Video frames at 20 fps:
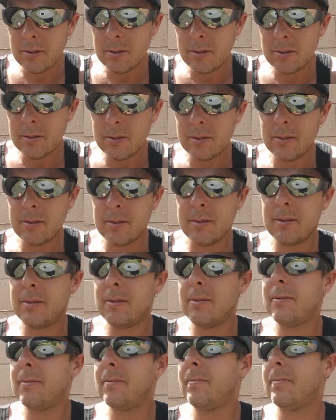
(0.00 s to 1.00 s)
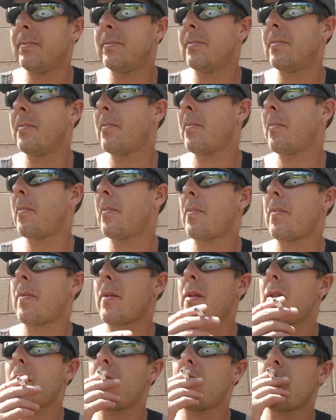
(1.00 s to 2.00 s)

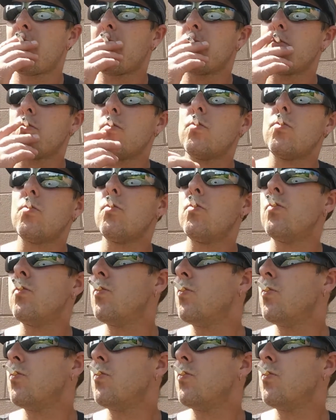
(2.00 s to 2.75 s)
(silence)